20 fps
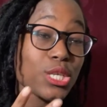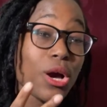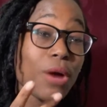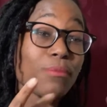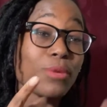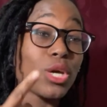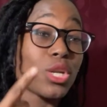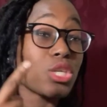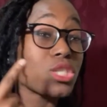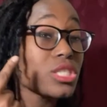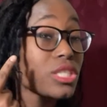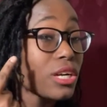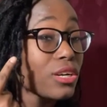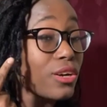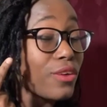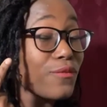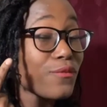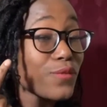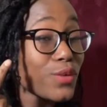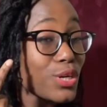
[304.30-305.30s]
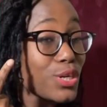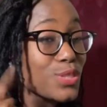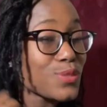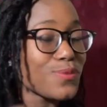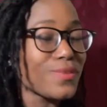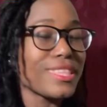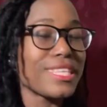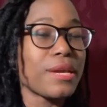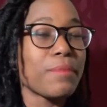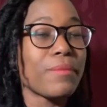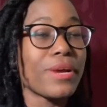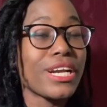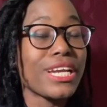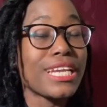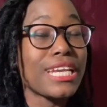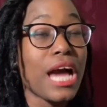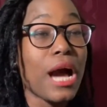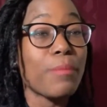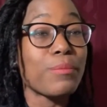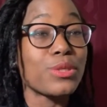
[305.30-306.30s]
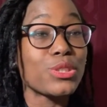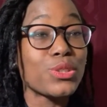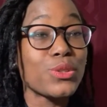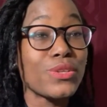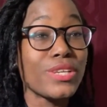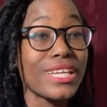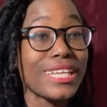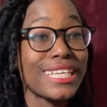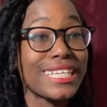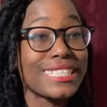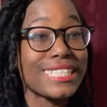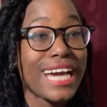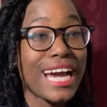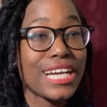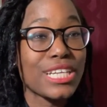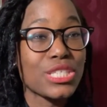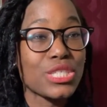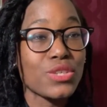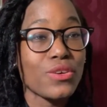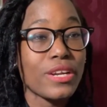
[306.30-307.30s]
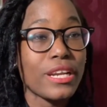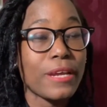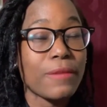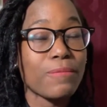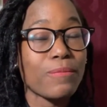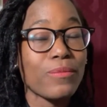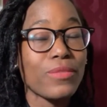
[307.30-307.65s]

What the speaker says: gonna start off first with the American Opportunity Tax Credit.